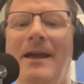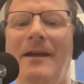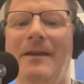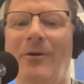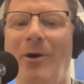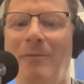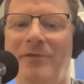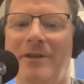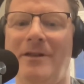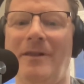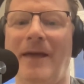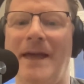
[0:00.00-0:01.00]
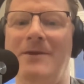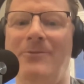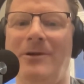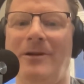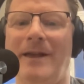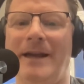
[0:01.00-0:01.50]
hopefully the light
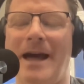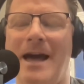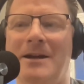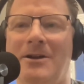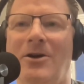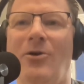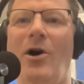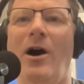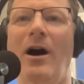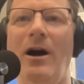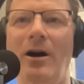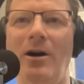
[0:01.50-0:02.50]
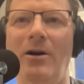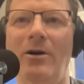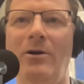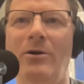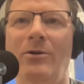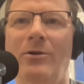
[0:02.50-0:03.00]
will click on and go,
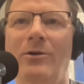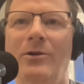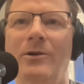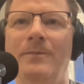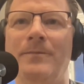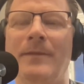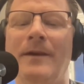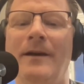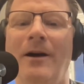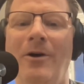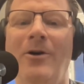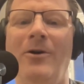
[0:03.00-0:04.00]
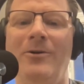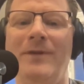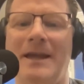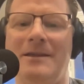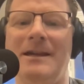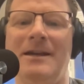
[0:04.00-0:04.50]
oh,
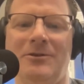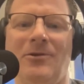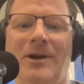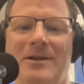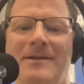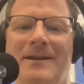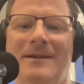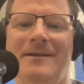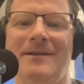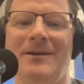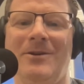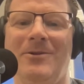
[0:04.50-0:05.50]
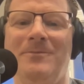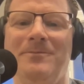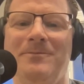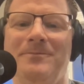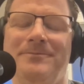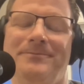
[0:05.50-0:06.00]
that's interesting,
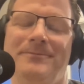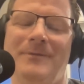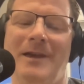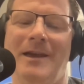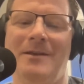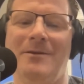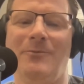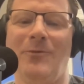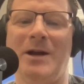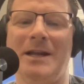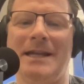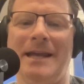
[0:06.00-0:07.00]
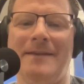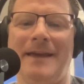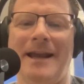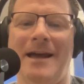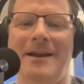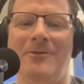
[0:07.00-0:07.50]
and want to take
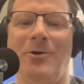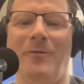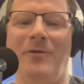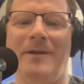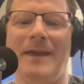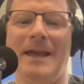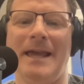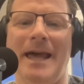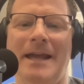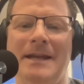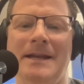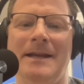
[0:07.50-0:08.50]
that on, and hopefully they can.